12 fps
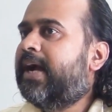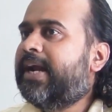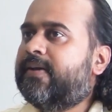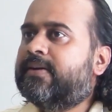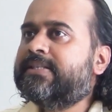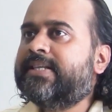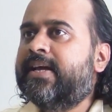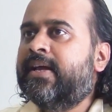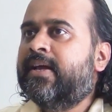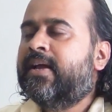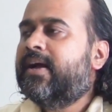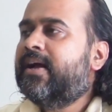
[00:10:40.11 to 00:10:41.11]
And he will say,
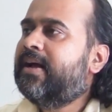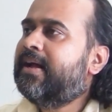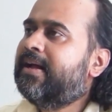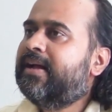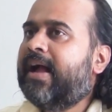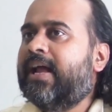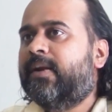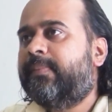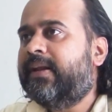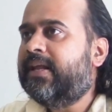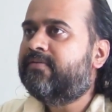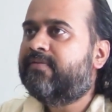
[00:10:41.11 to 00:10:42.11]
ah, I'll
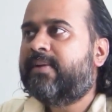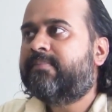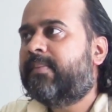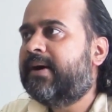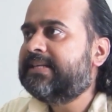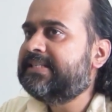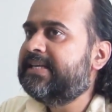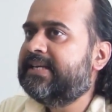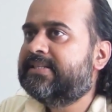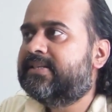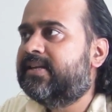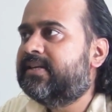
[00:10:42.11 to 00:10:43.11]
believe when mama
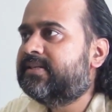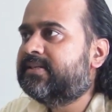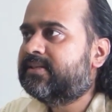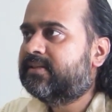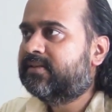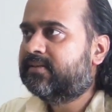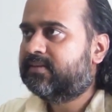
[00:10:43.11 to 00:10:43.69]
says this.